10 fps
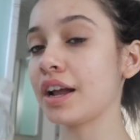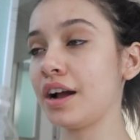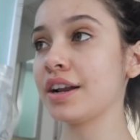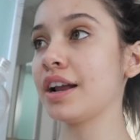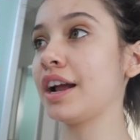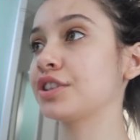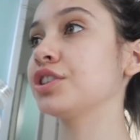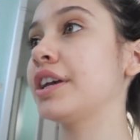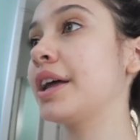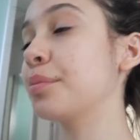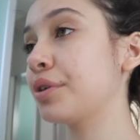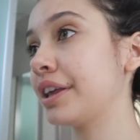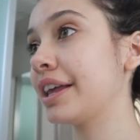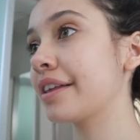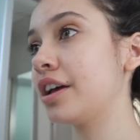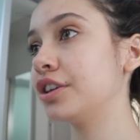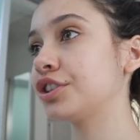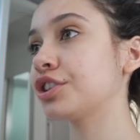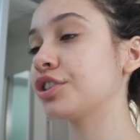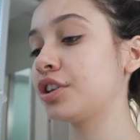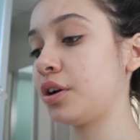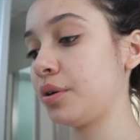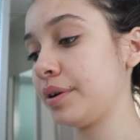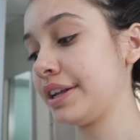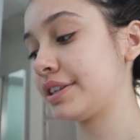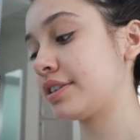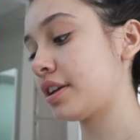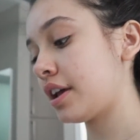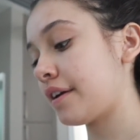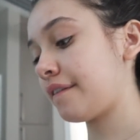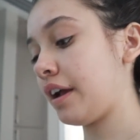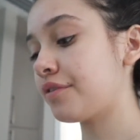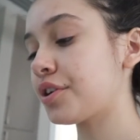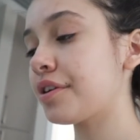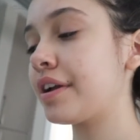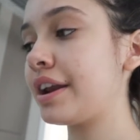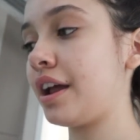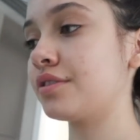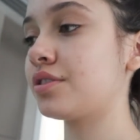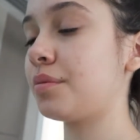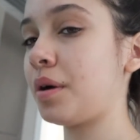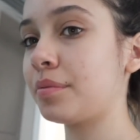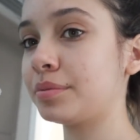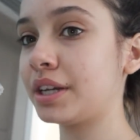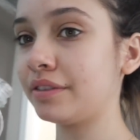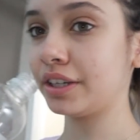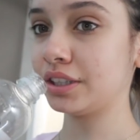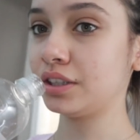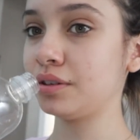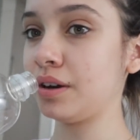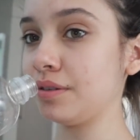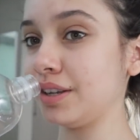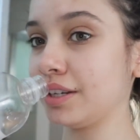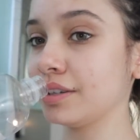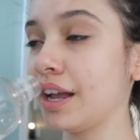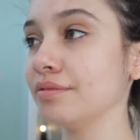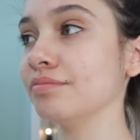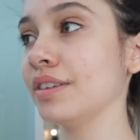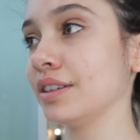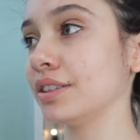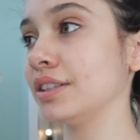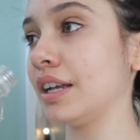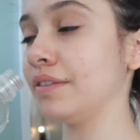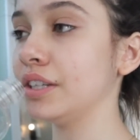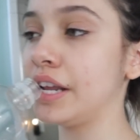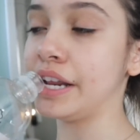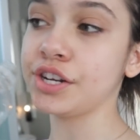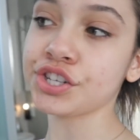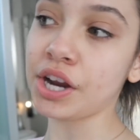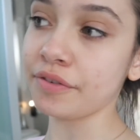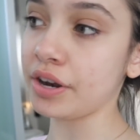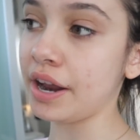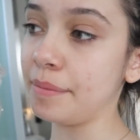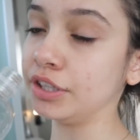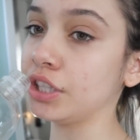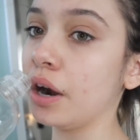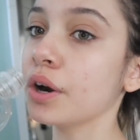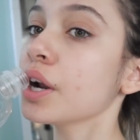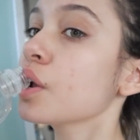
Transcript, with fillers: I actually had a pretty late lunch, so it's five thirty right now, so I'll probably have like dinner around like seven, eight-ish after I have my shower.